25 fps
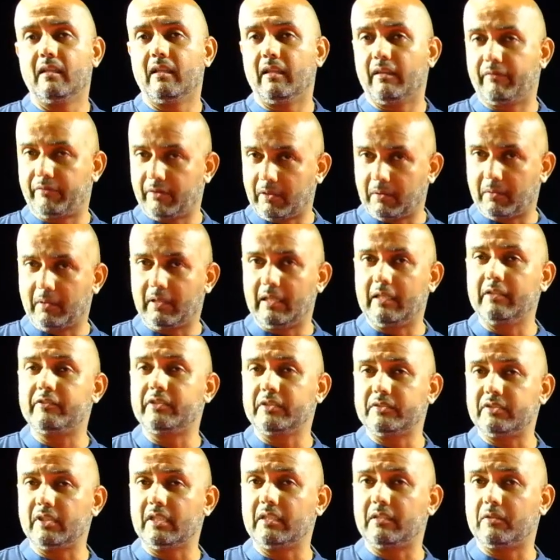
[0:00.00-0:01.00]
if you're
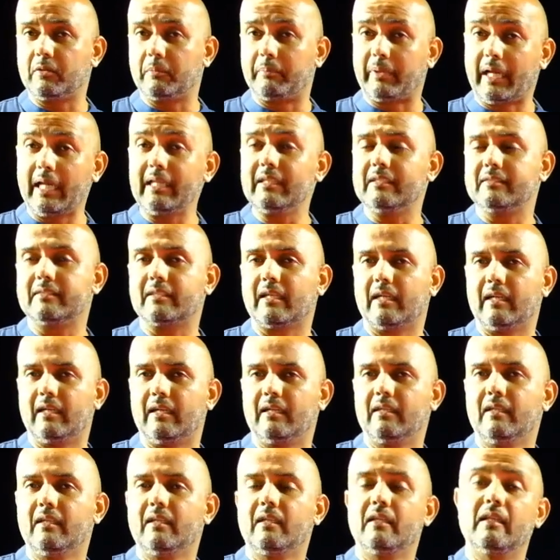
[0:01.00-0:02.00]
interested to buy this
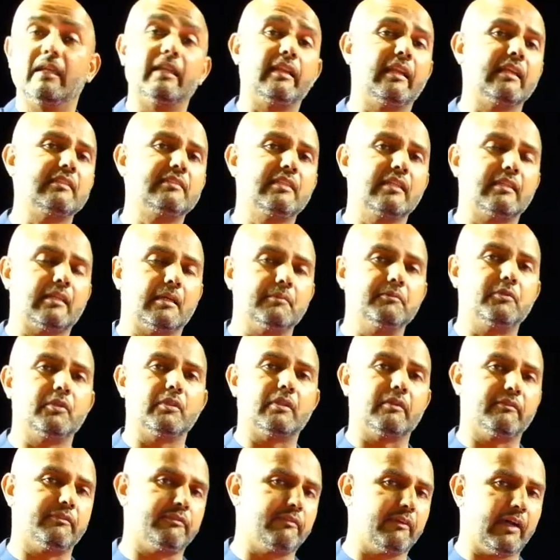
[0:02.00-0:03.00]
car, it actually comes
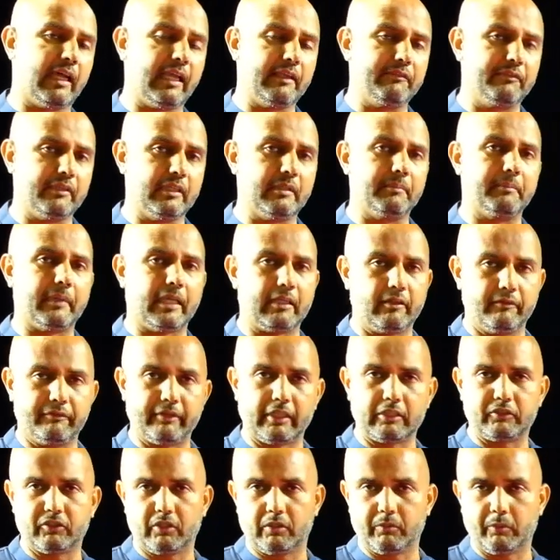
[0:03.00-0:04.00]
with a 5-year
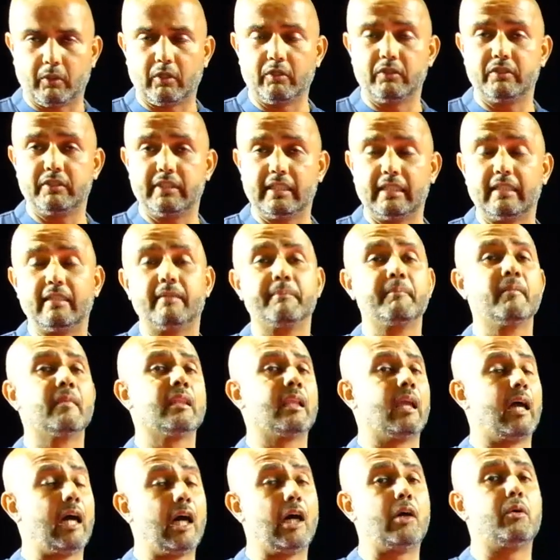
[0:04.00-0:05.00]
manufacturer warranty.
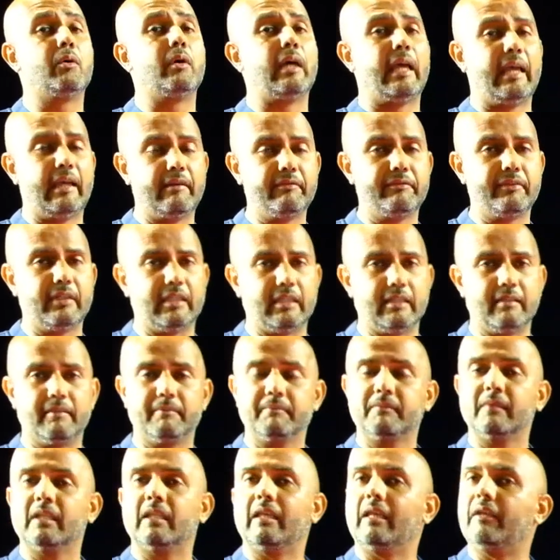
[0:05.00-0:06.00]
However,
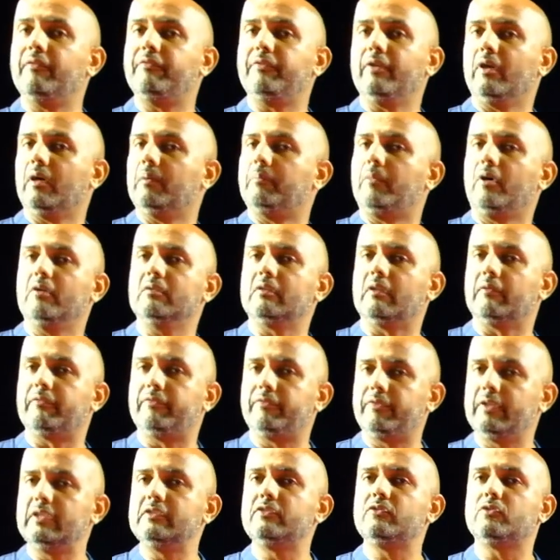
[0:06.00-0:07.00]
if you're among the
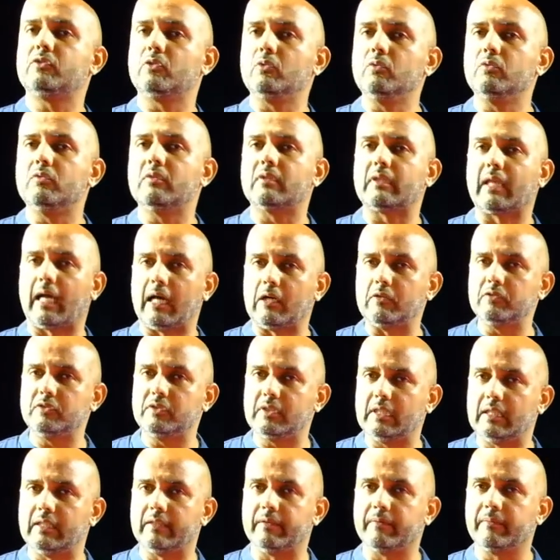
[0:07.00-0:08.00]
first
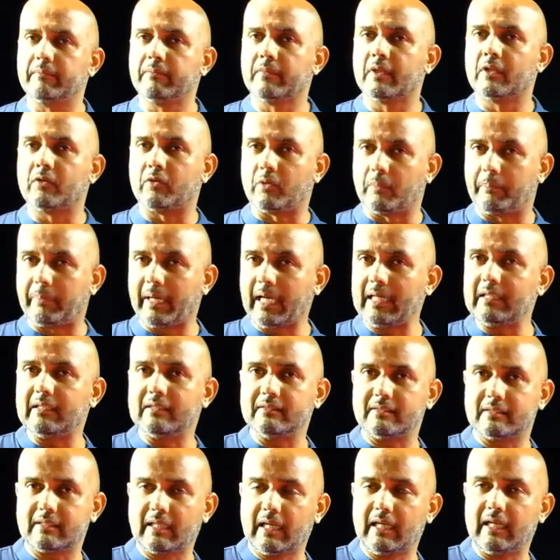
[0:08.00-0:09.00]
2,000 to buy
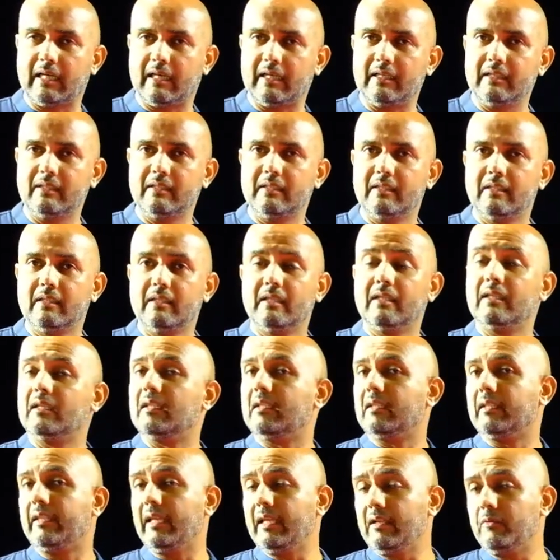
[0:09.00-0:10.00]
this car,
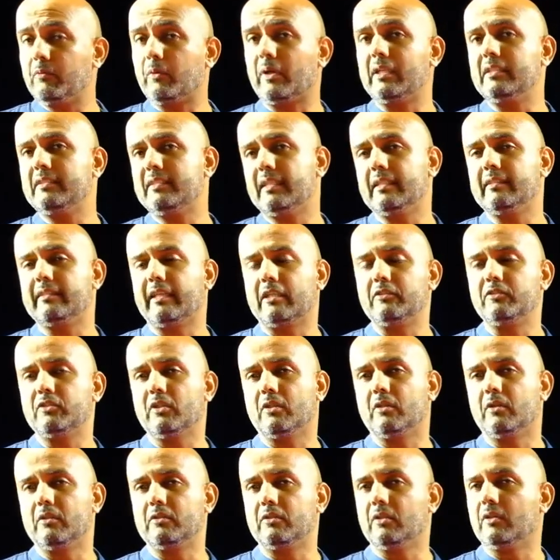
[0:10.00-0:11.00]
then Warisan Tan
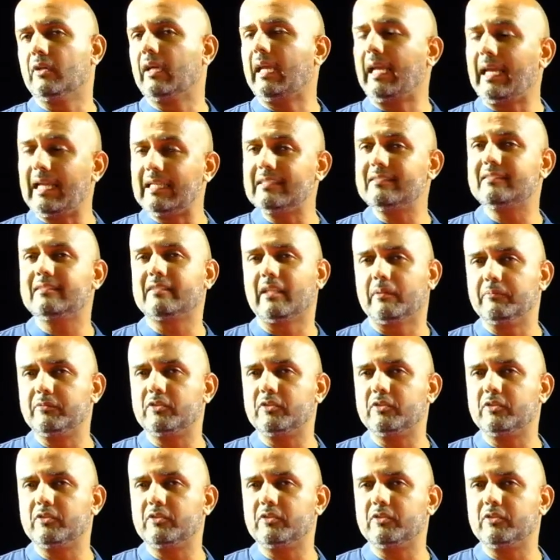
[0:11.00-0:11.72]
Chong Auto has some